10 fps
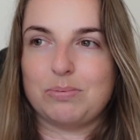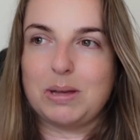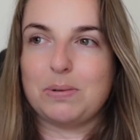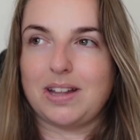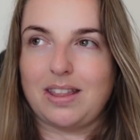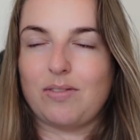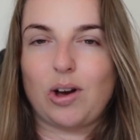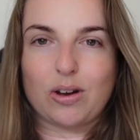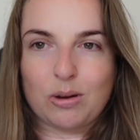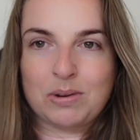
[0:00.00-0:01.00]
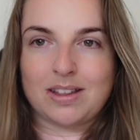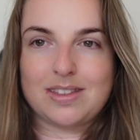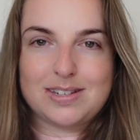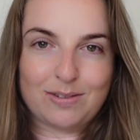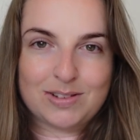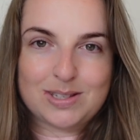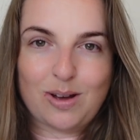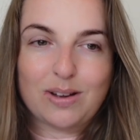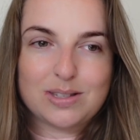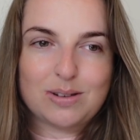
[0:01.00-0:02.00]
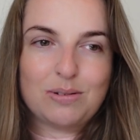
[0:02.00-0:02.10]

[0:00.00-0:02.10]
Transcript: of people that they've got coming at the different spots.